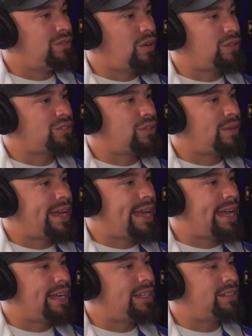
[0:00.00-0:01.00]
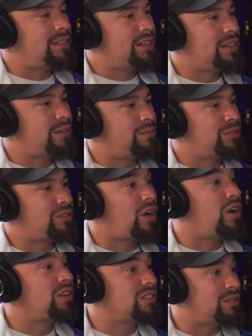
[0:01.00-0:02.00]
also had
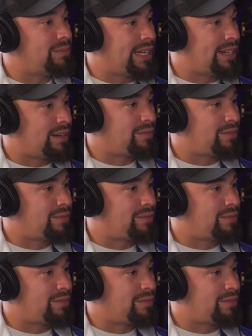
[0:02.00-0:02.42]
songs made up.